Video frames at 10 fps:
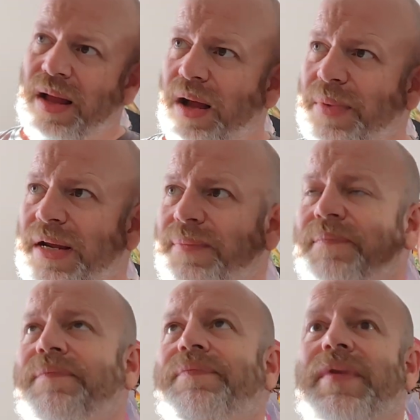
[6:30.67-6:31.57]
I mean,
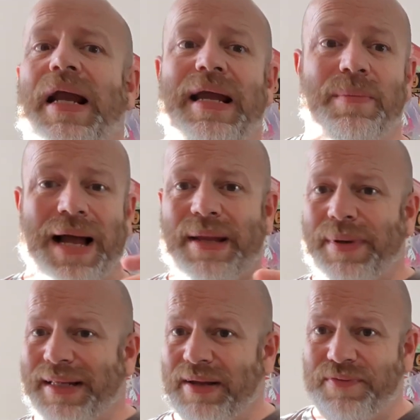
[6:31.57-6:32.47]
it may
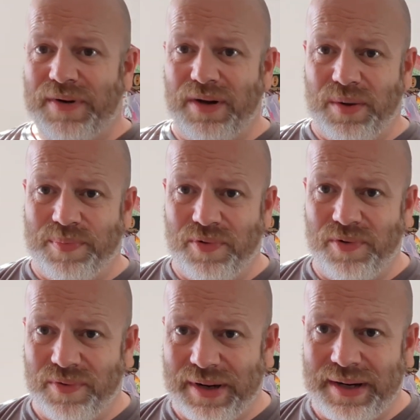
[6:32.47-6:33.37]
be different at the
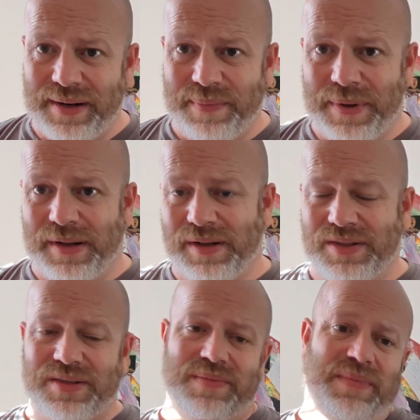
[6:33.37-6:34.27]
brewery,
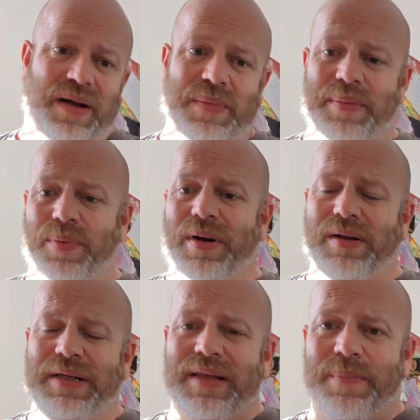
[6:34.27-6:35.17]
because I remember when
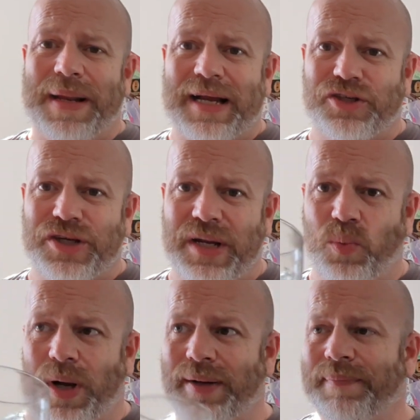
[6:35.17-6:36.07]
I did the Black
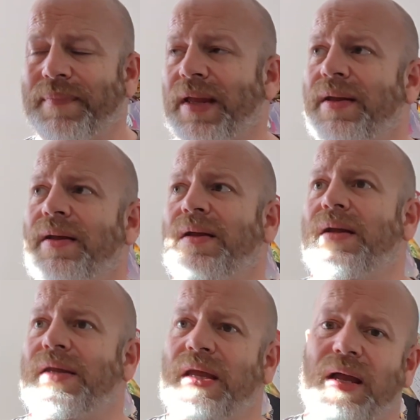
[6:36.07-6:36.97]
Sheep one,
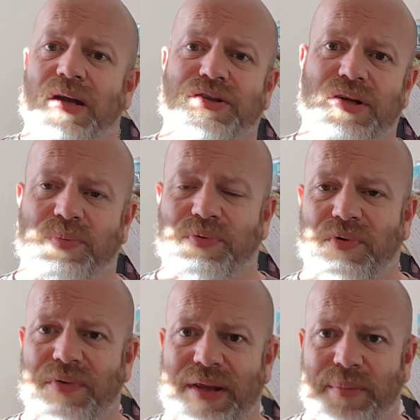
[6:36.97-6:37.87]
you go to the
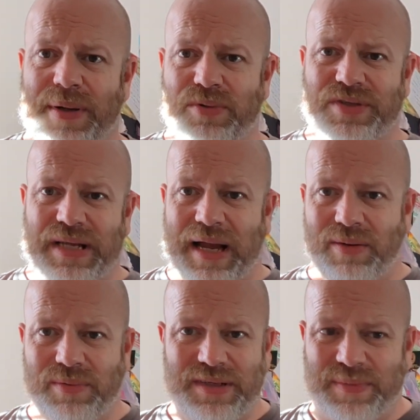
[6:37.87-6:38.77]
brewery, the milk
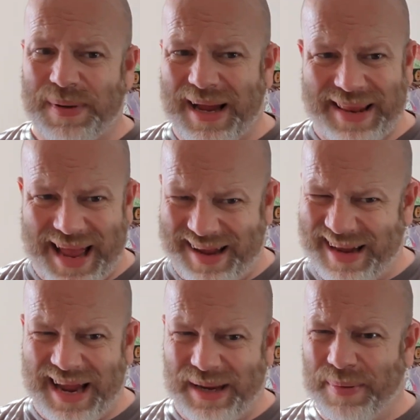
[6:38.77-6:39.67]
stout is about
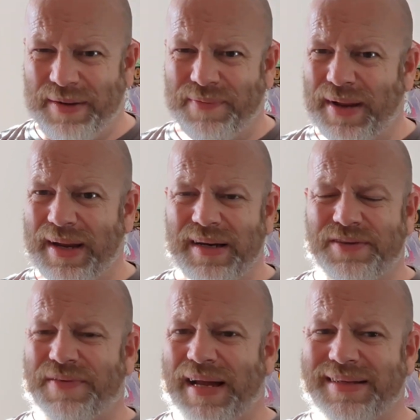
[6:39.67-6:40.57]
that ABV and
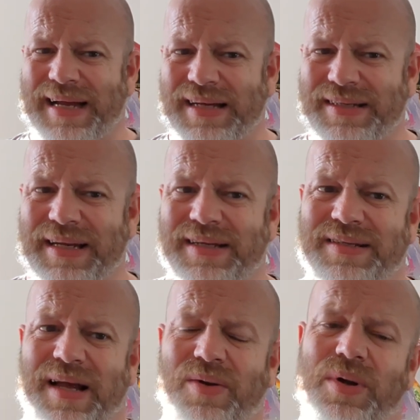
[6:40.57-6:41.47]
it's fantastic.
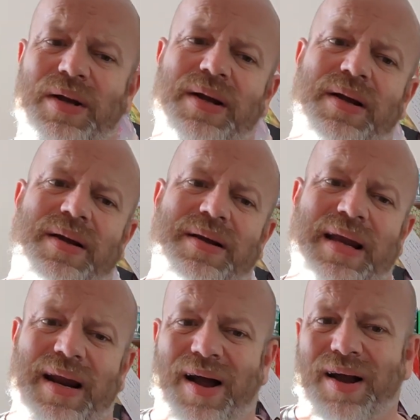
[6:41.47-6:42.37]
So,
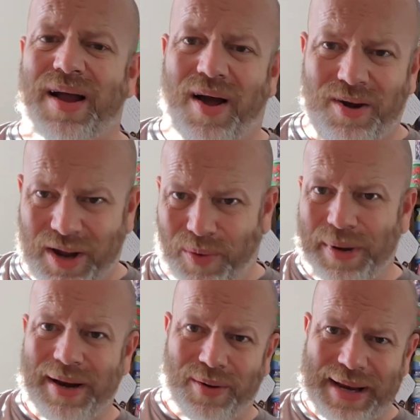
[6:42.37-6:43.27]
you know, I can't
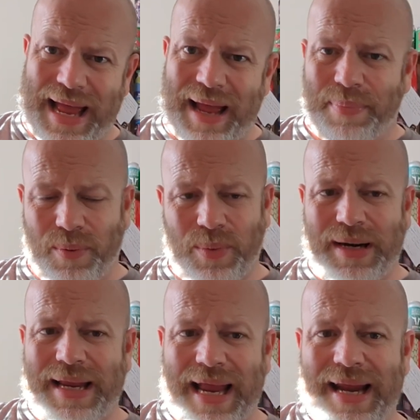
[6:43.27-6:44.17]
comment on that, but
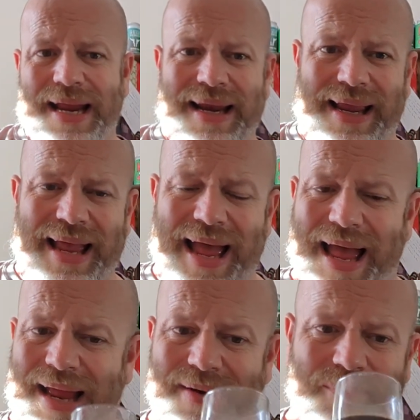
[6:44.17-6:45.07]
when you get it in the
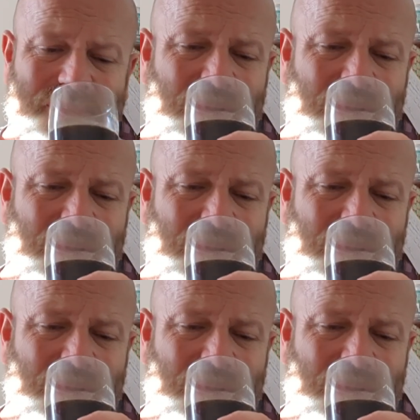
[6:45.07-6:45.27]
can,